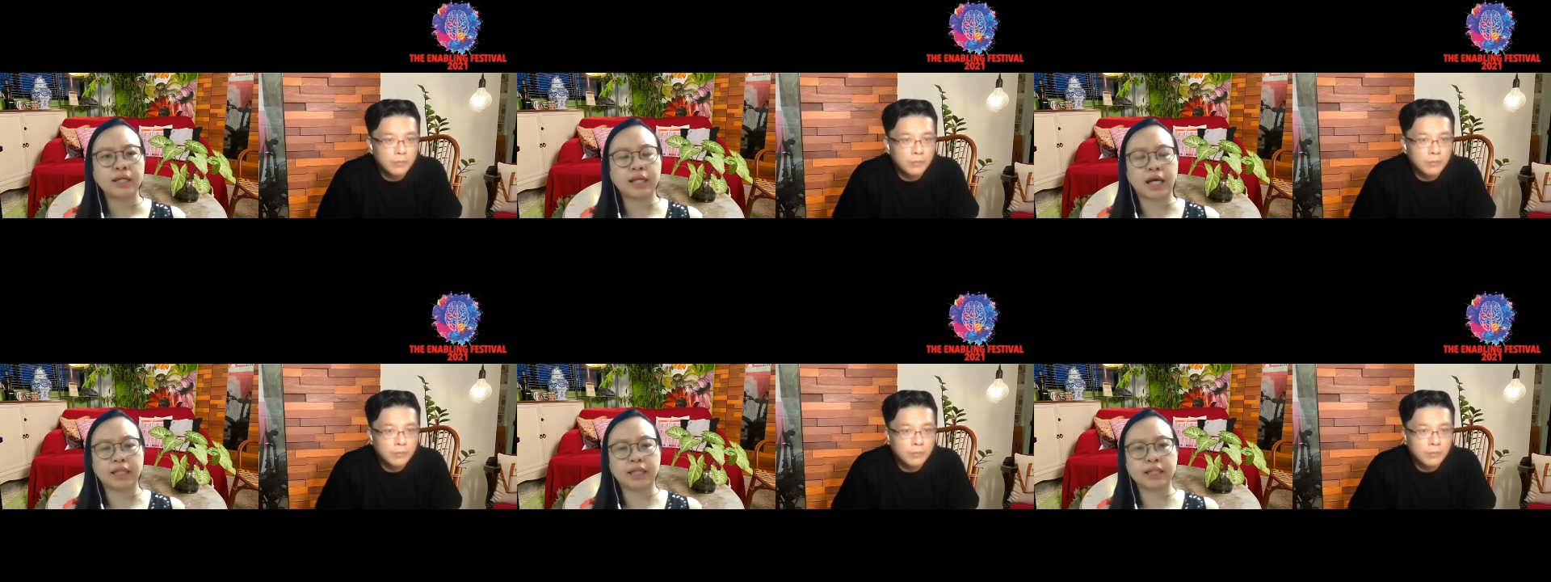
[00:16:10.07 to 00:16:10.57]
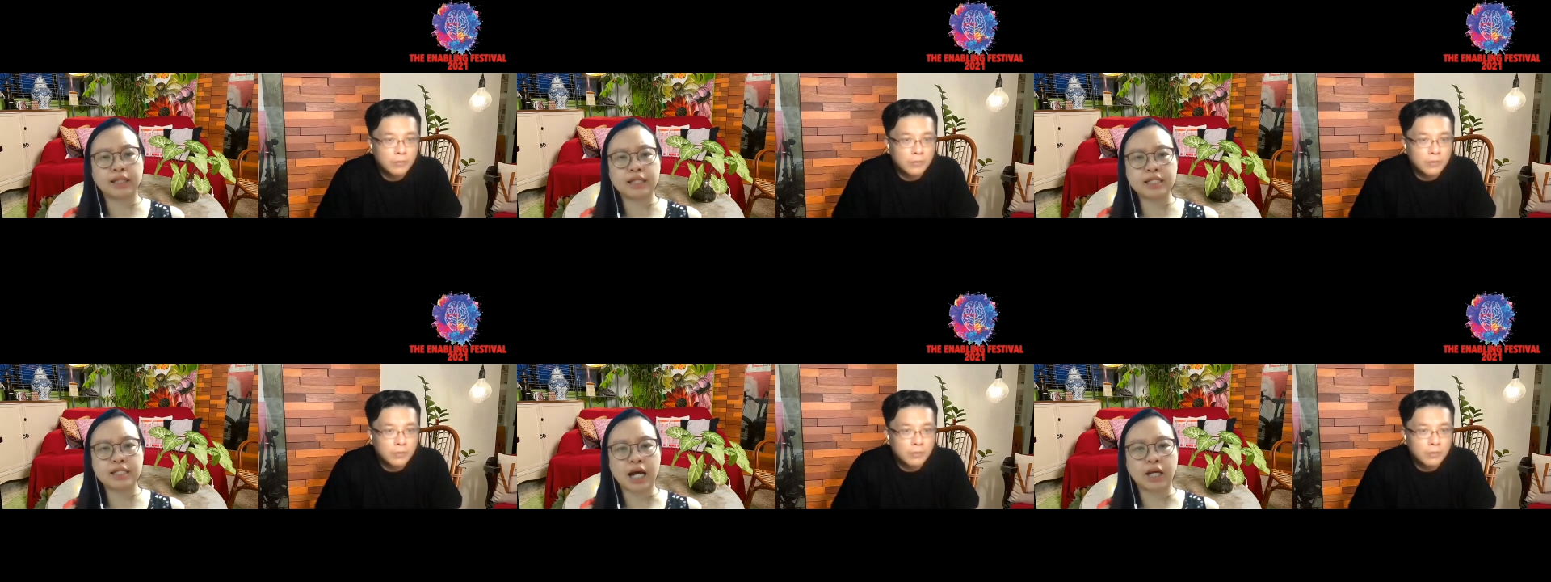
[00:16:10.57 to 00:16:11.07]
Speaker 1: Yeah,
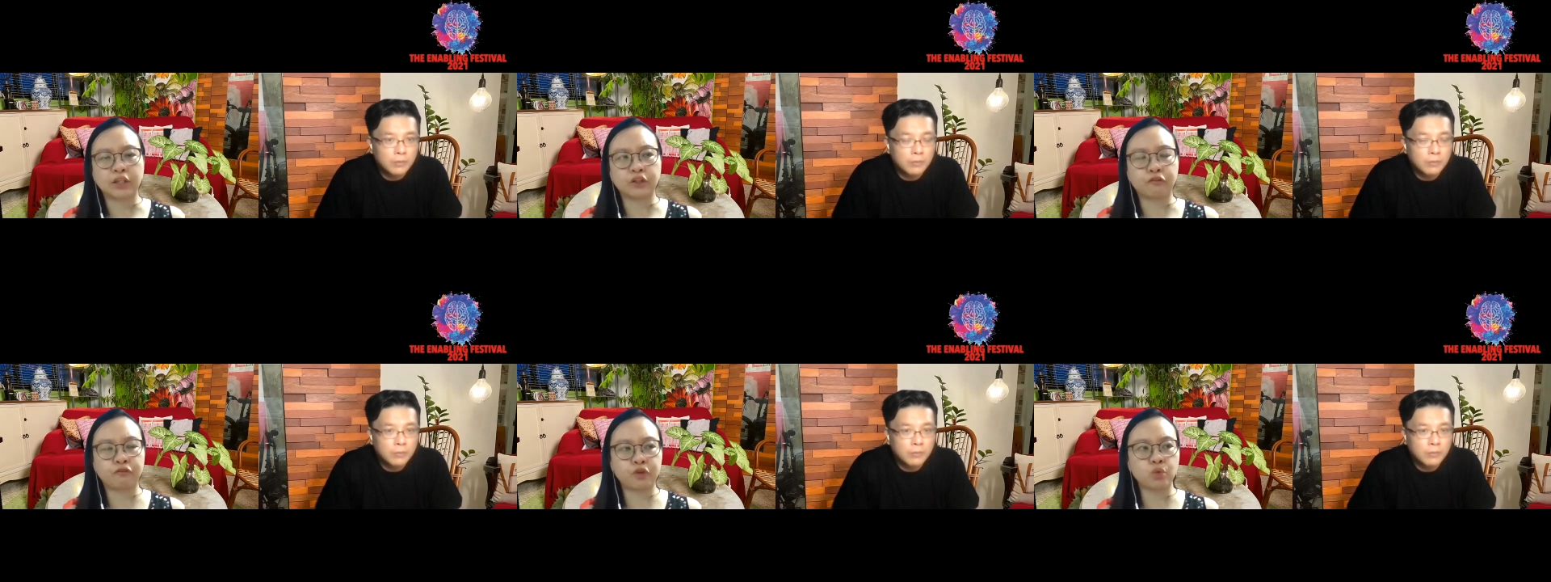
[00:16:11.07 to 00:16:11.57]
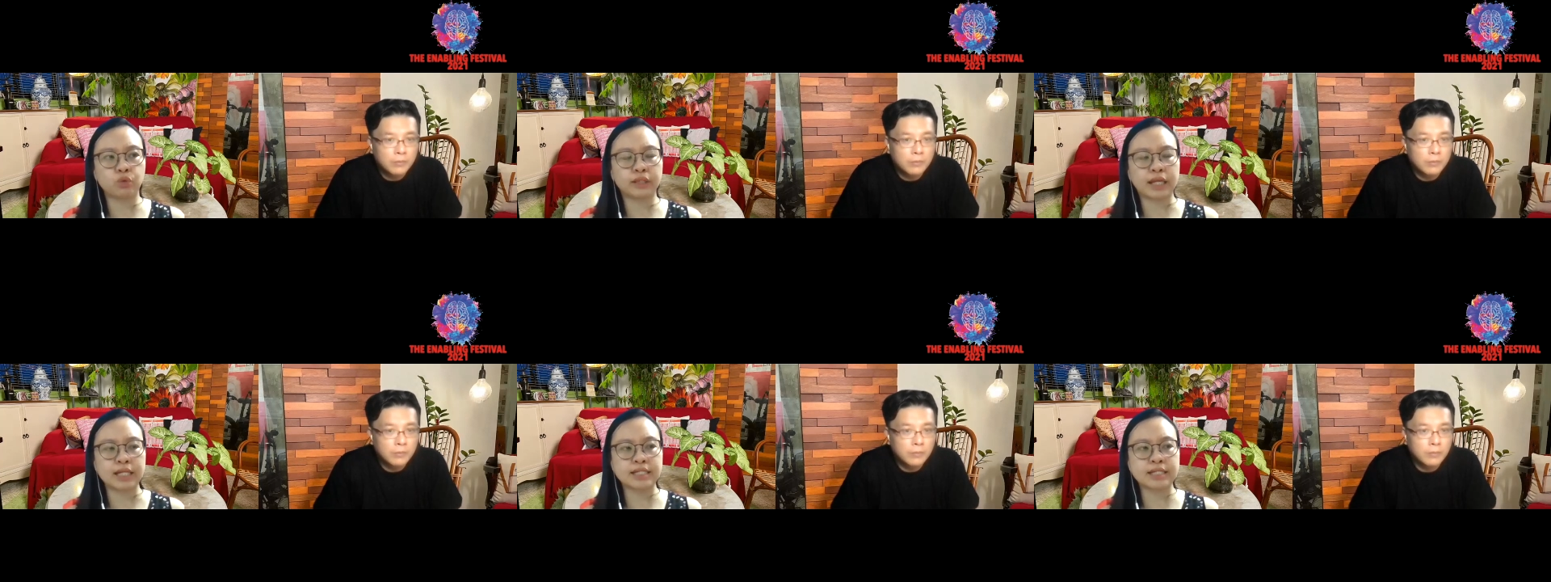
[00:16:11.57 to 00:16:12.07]
these are the few
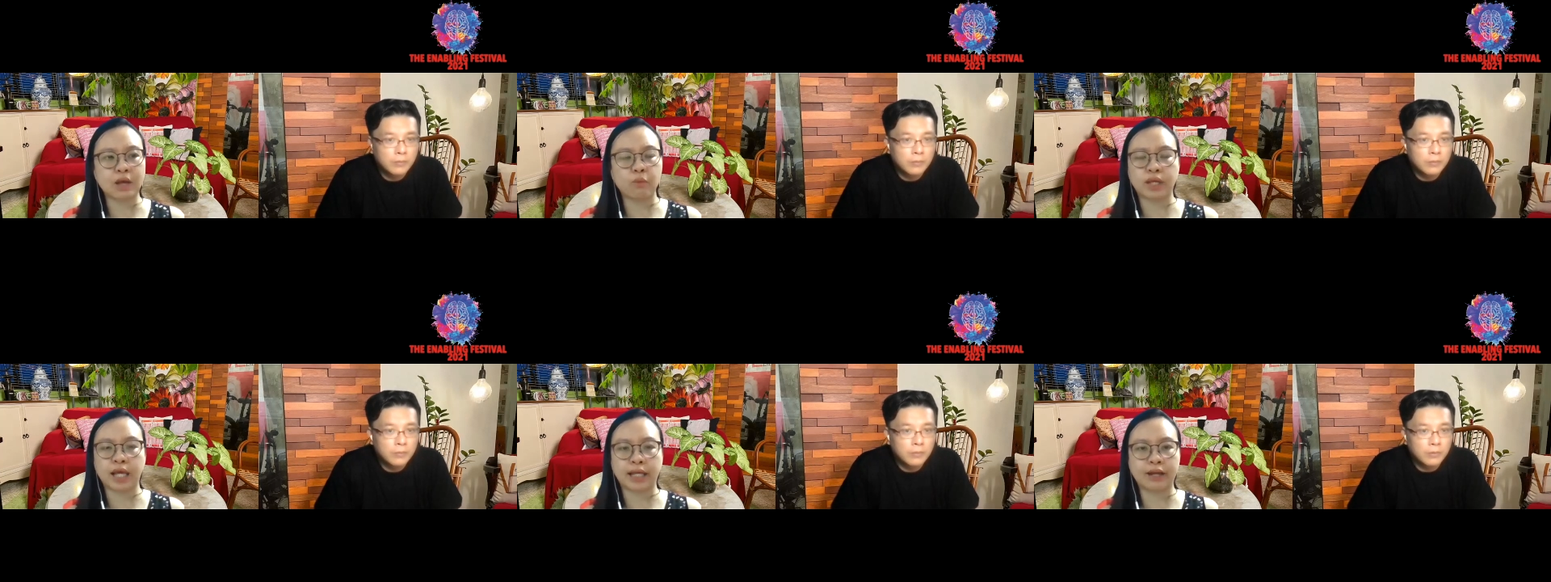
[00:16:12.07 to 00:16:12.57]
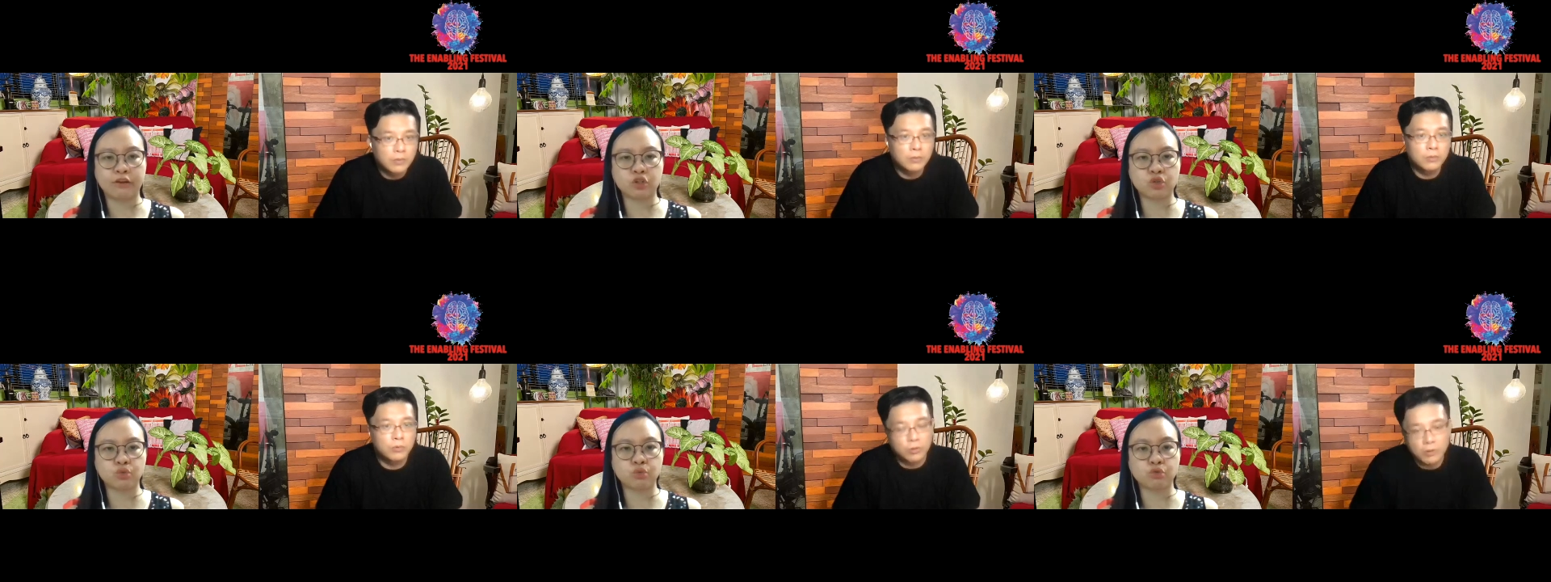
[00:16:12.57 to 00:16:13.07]
things that we can get
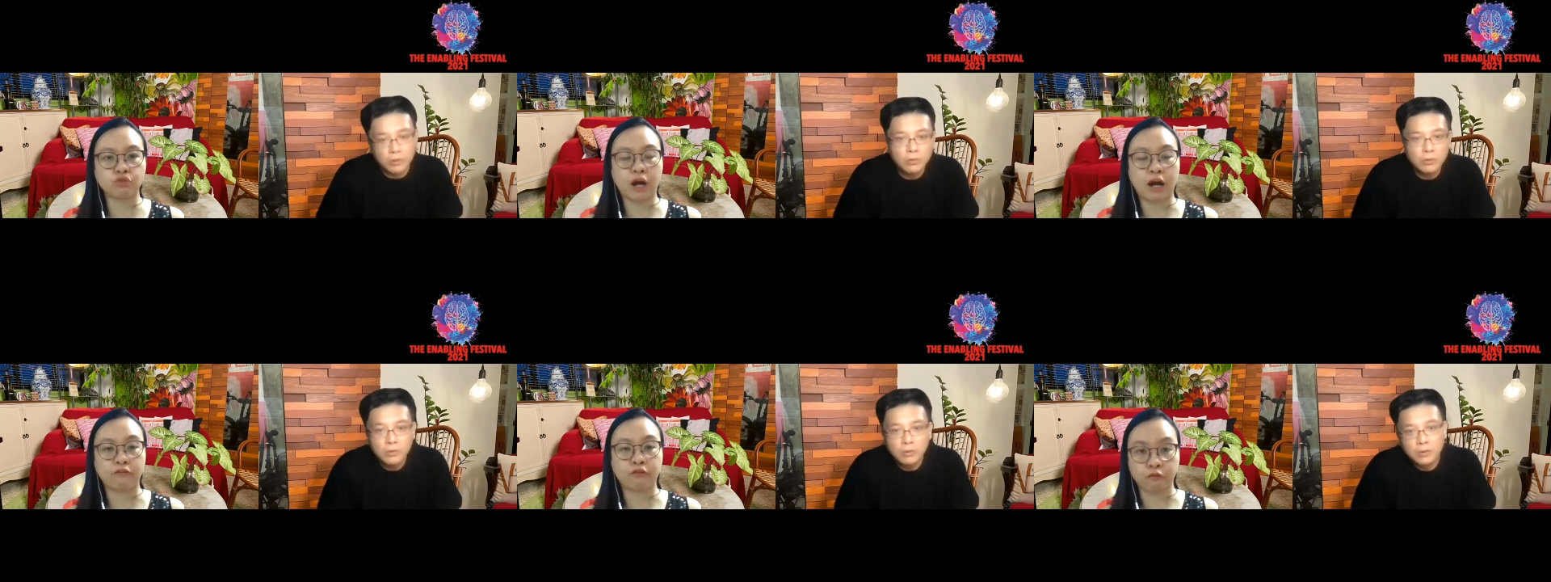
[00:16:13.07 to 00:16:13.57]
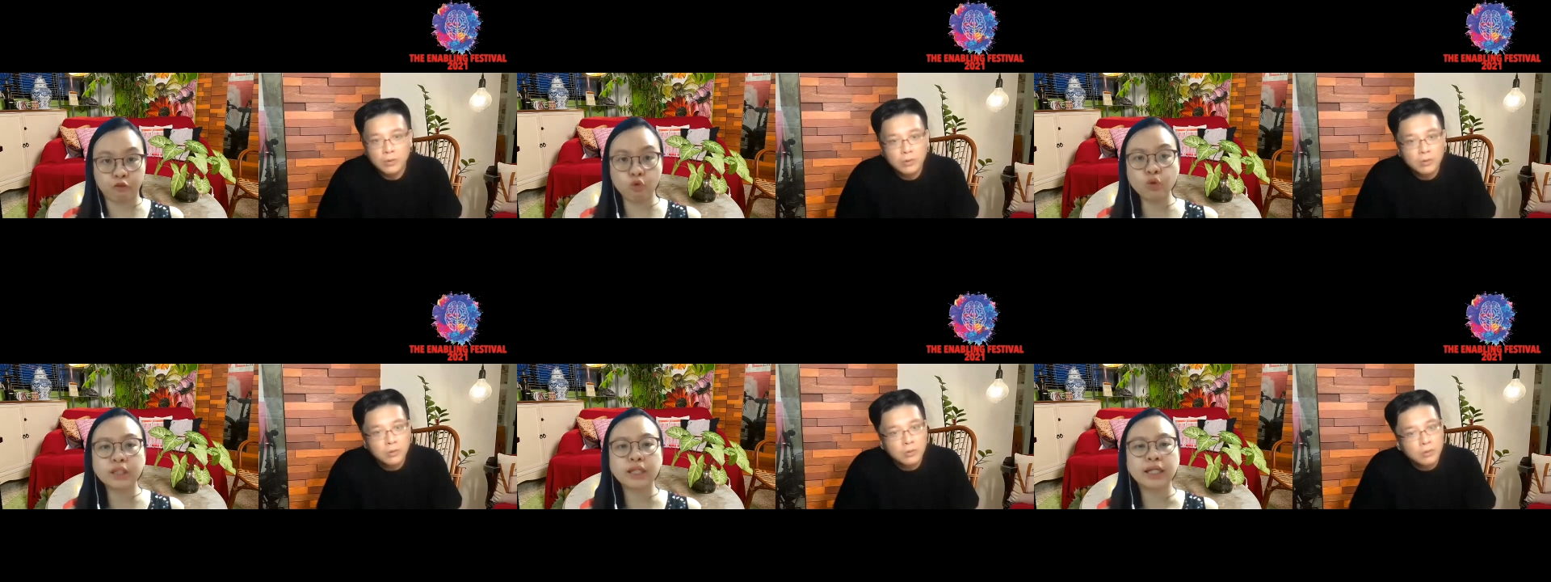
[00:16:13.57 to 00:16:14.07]
through uh, from
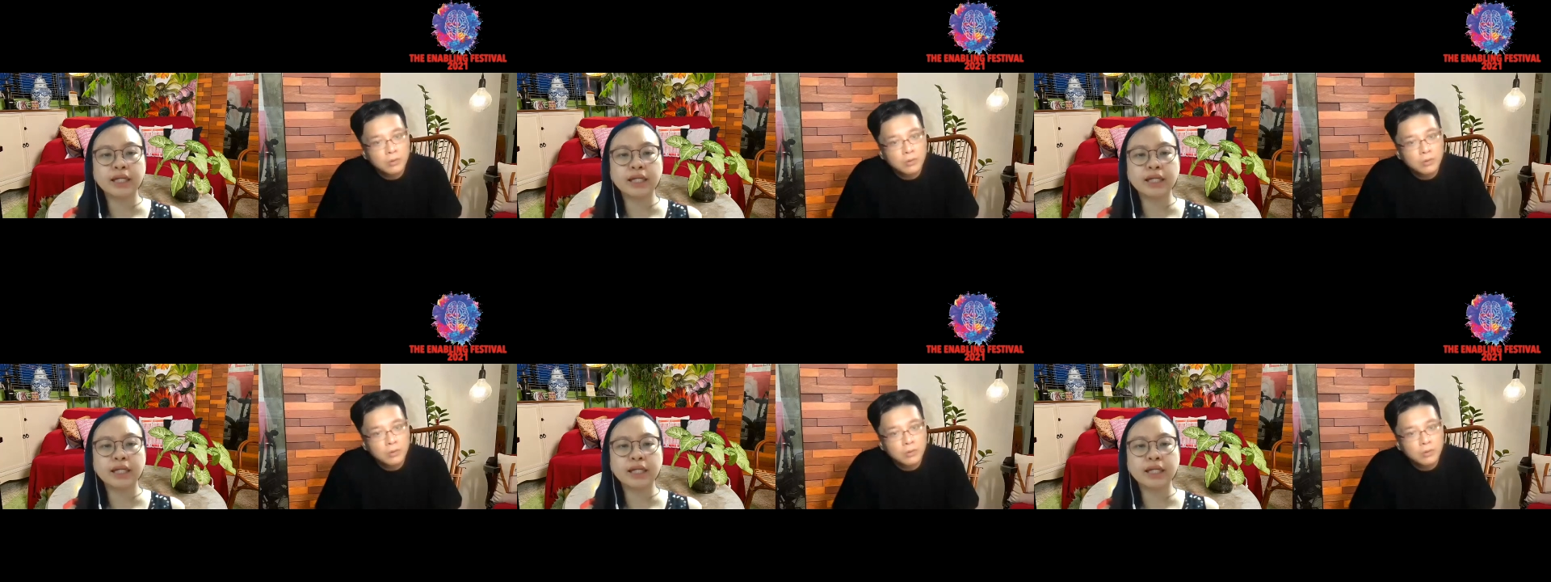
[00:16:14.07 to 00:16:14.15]
food